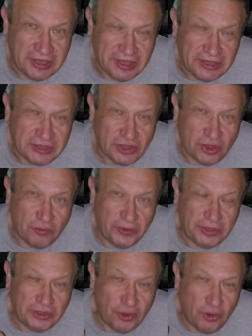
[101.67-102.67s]
so we
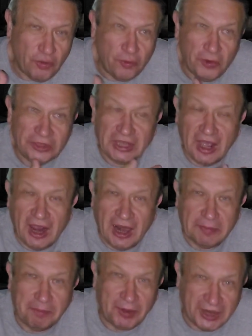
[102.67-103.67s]
know what our
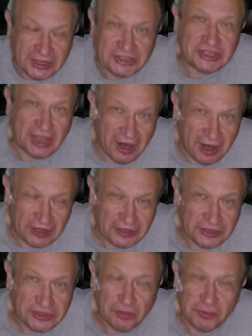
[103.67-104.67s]
parts are,
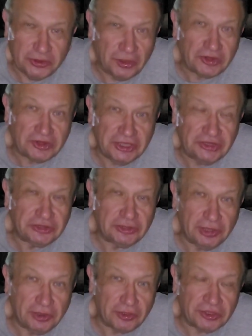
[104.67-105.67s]
so we don't need to
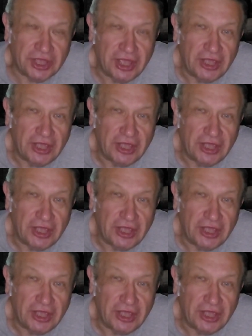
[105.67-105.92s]
learn